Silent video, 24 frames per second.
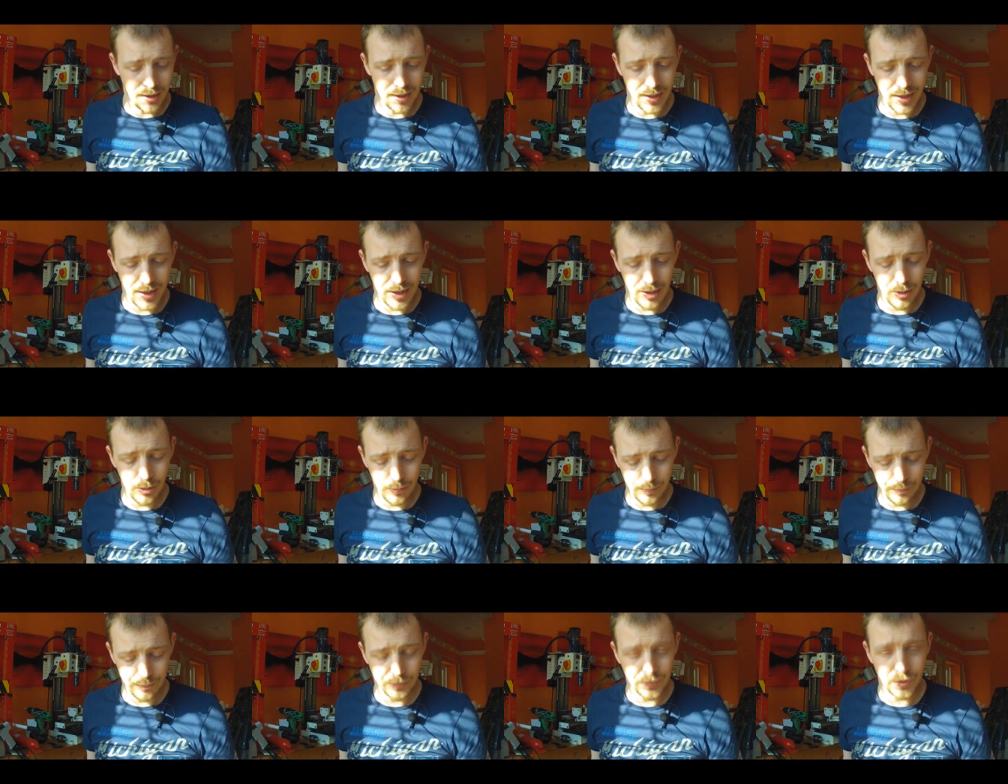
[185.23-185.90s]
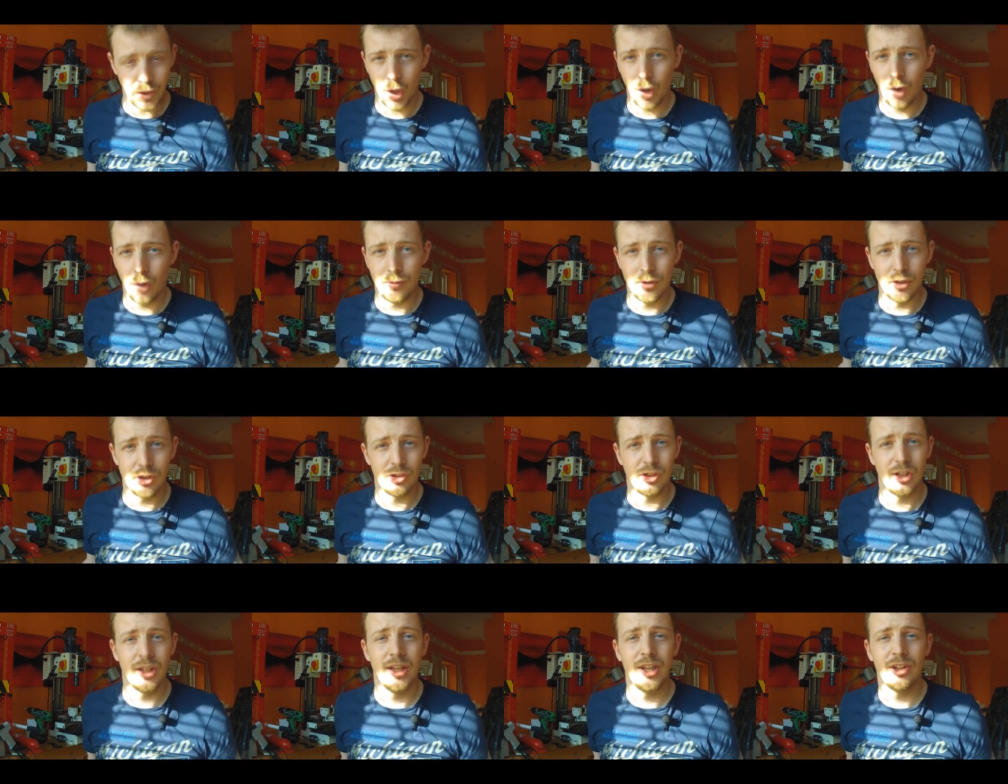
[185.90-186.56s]
Now,
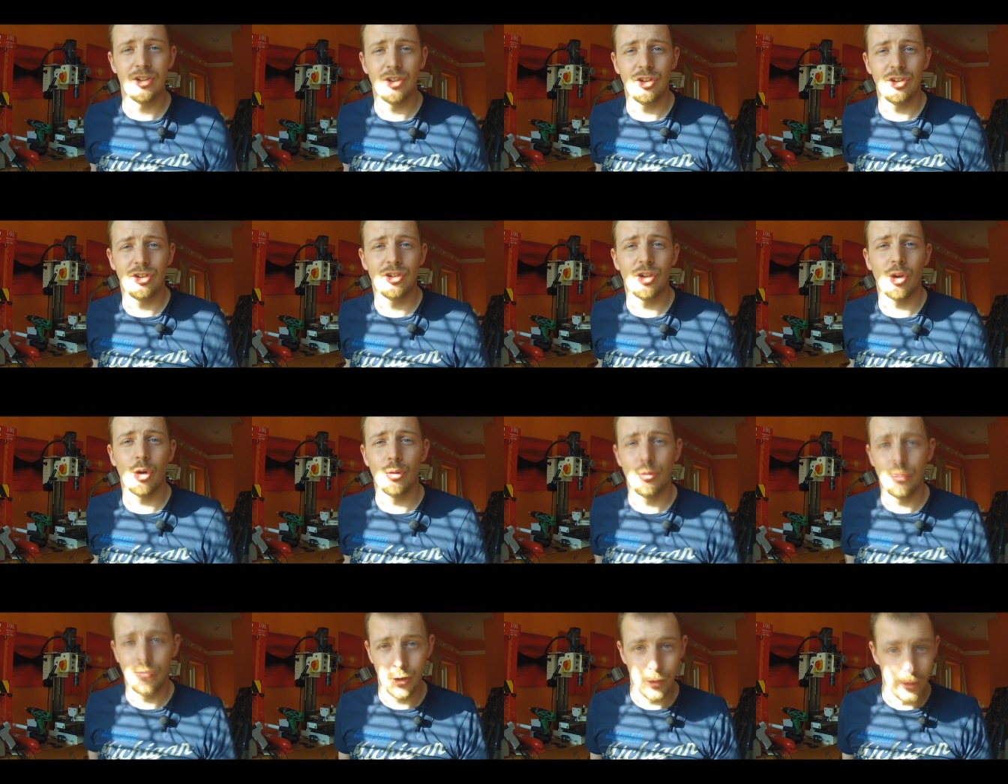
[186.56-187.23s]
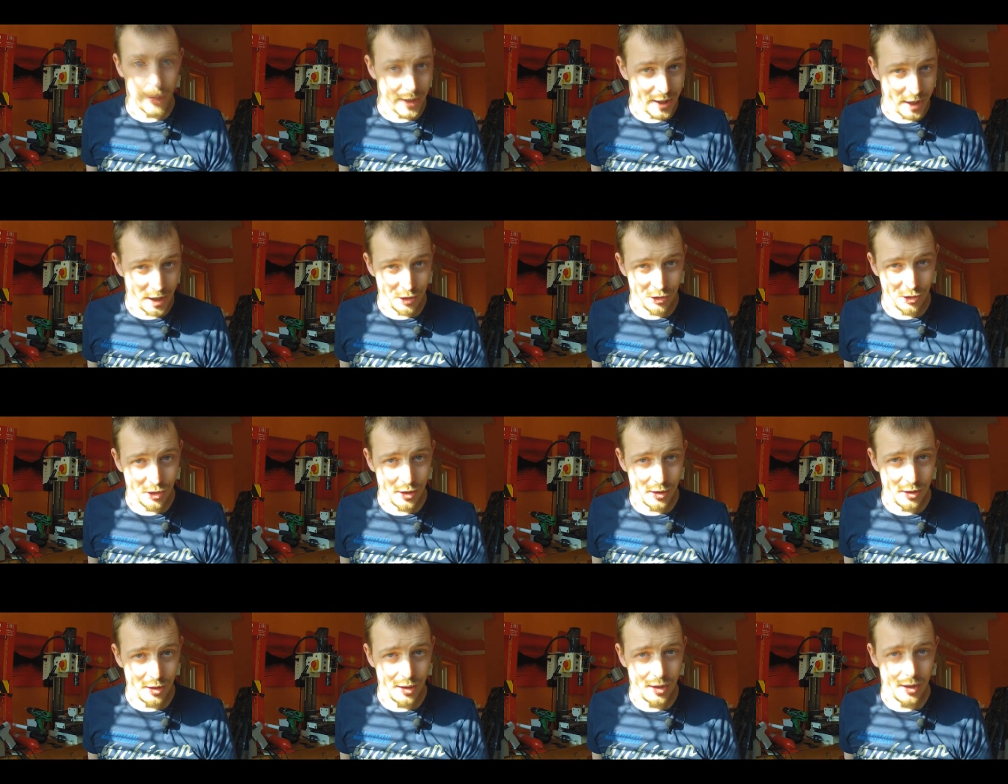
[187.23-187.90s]
obviously, this is sulfuric
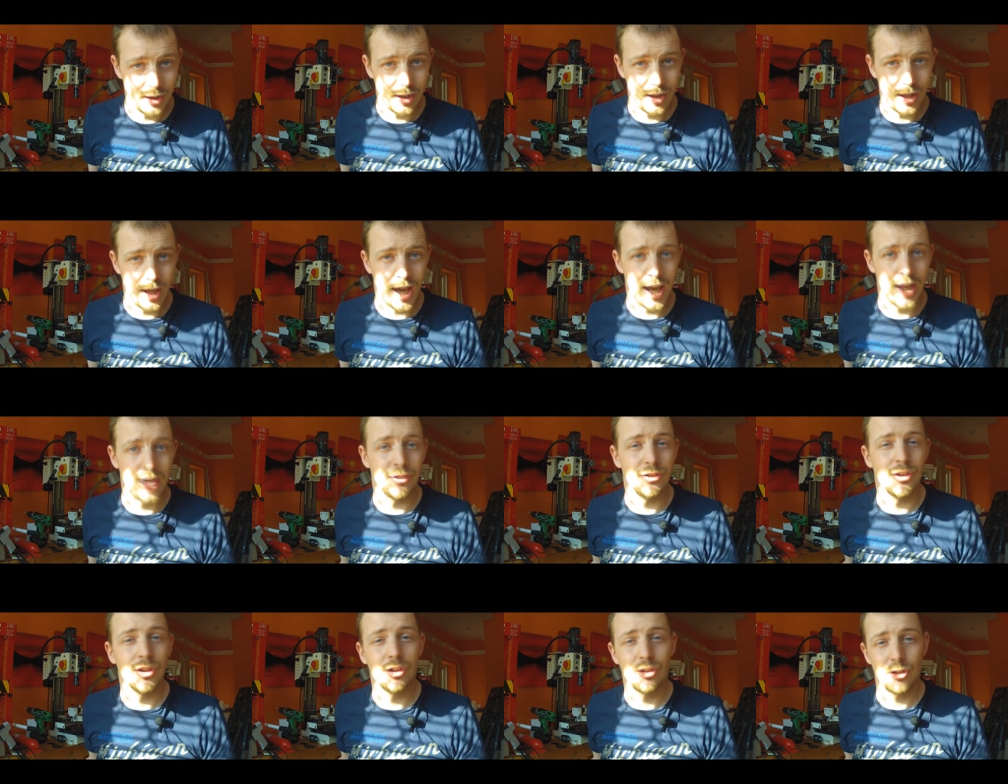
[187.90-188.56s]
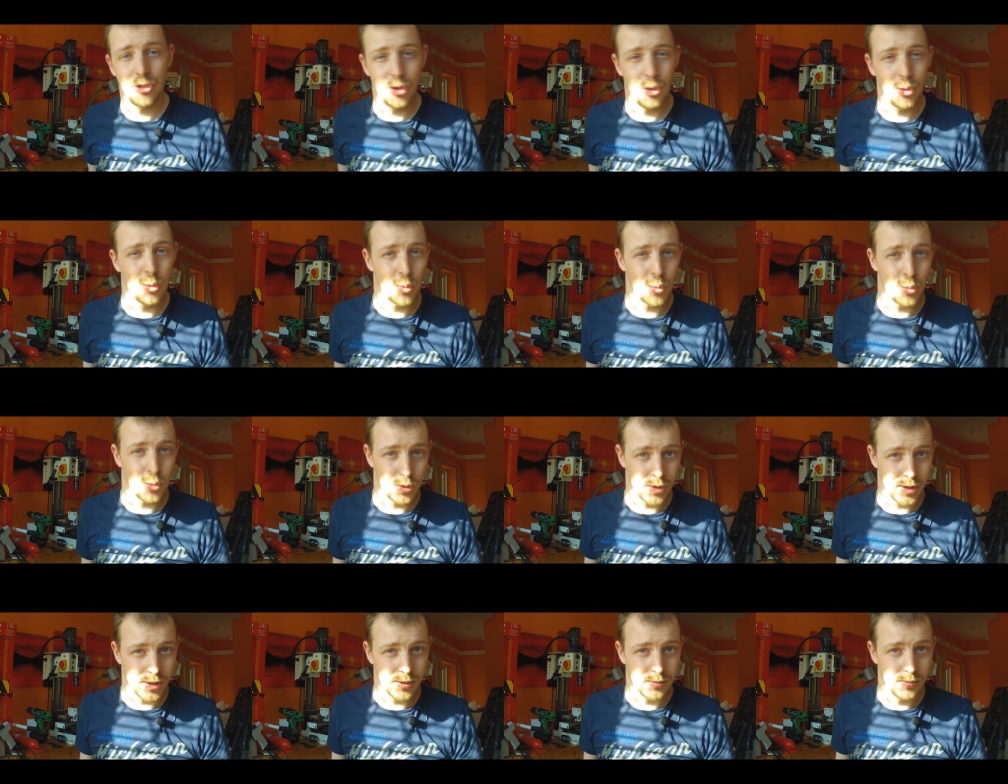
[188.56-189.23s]
acid, and distilled
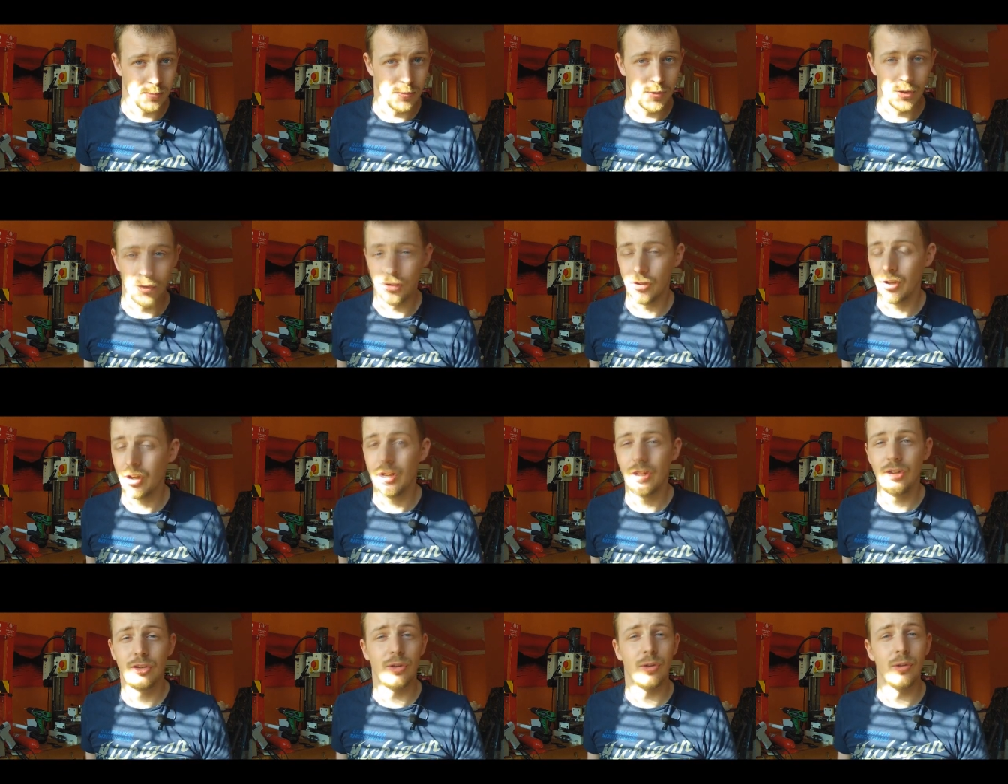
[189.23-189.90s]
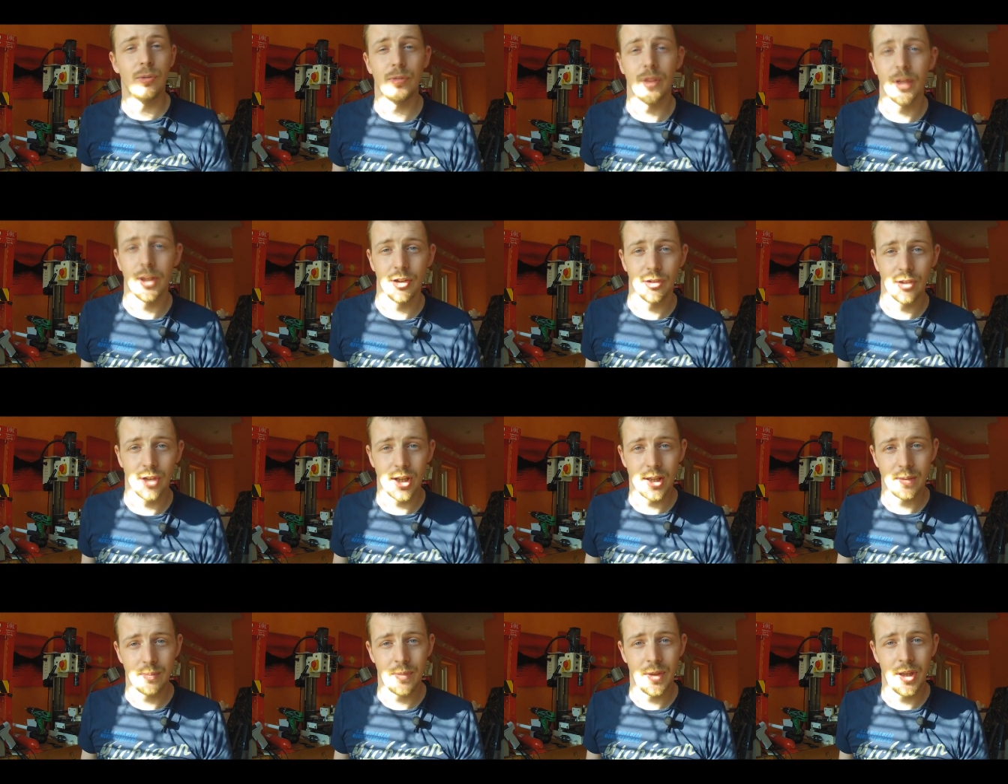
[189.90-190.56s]
water. It's the only two
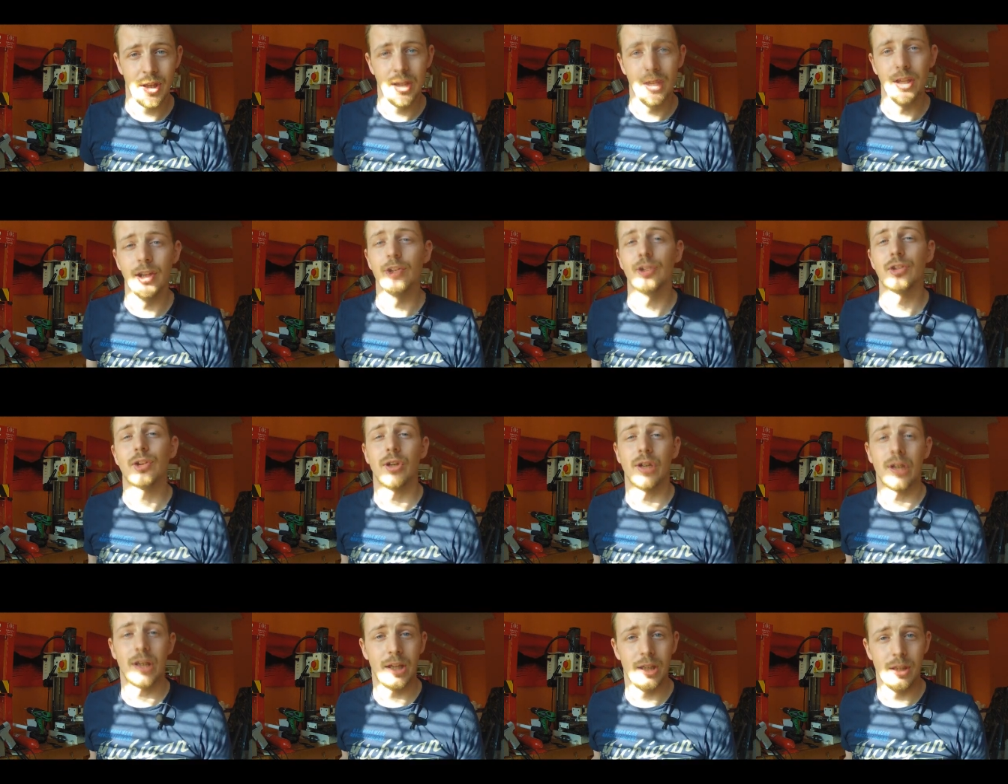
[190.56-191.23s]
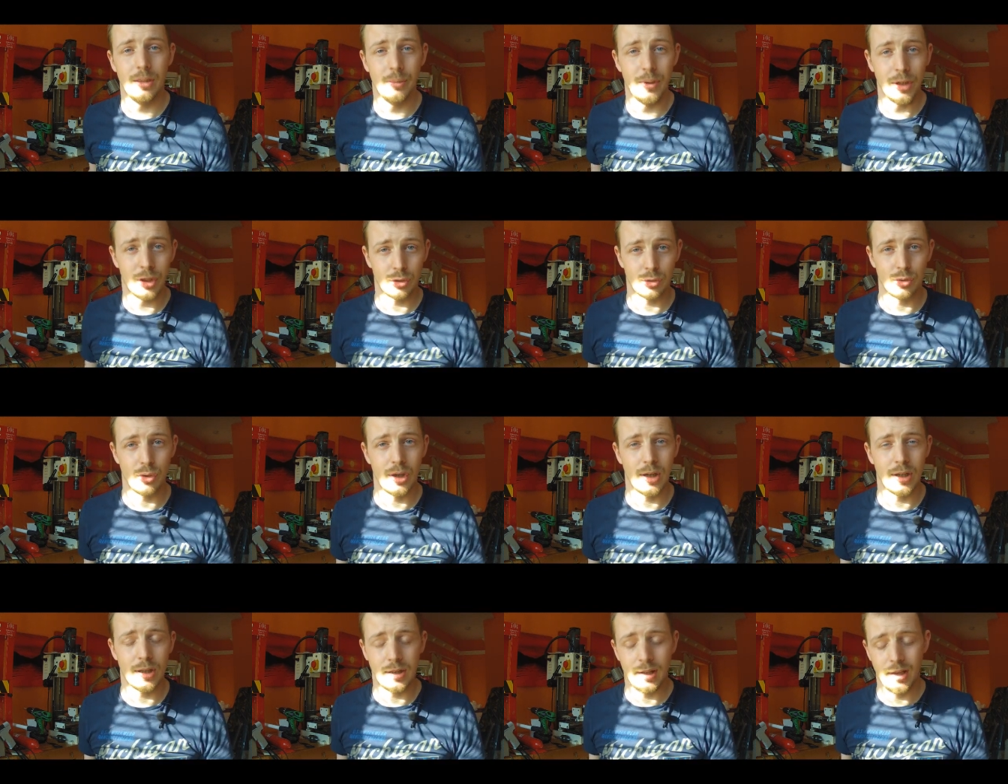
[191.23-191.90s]
things in it. You just got to get your
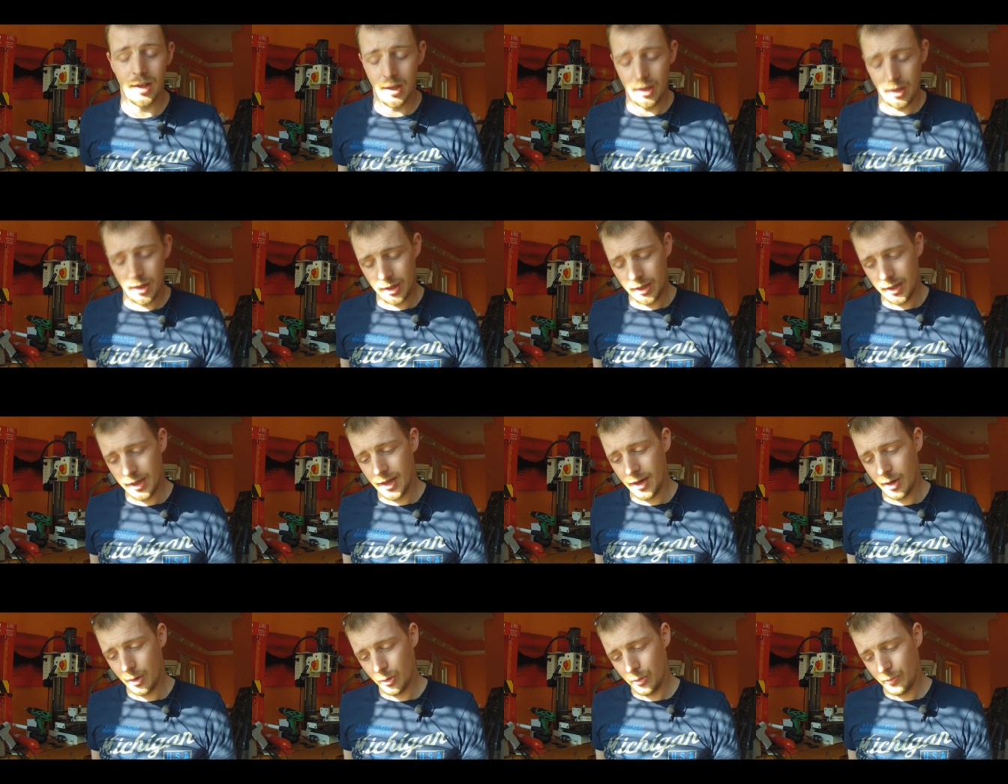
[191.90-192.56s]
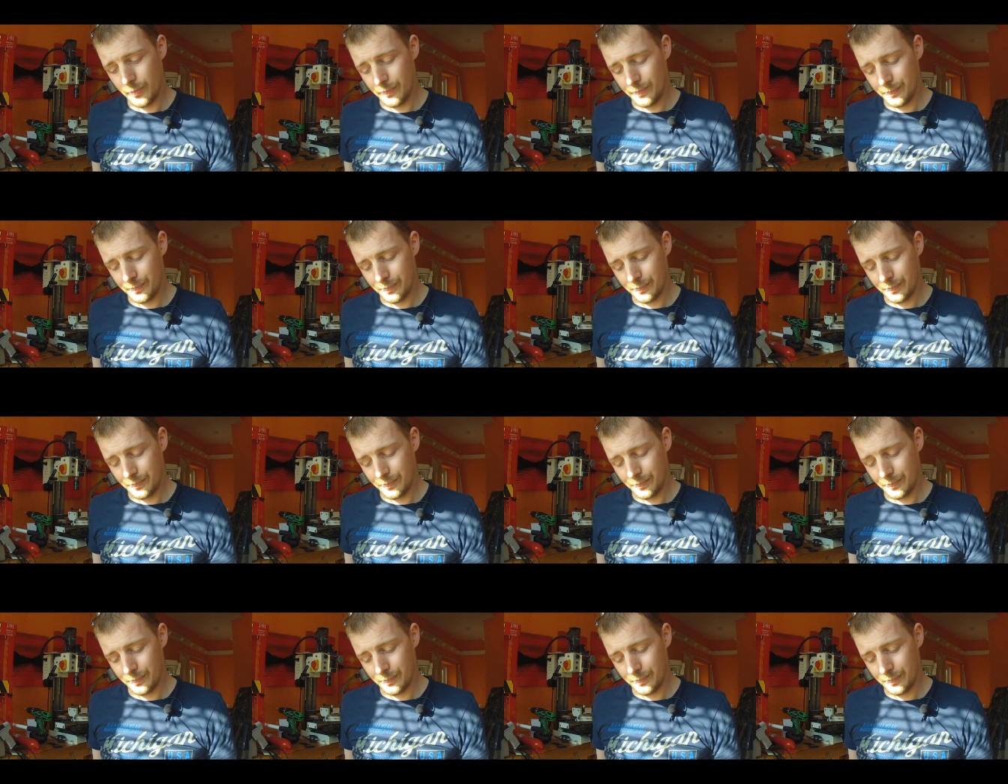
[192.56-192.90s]
mix right. Now,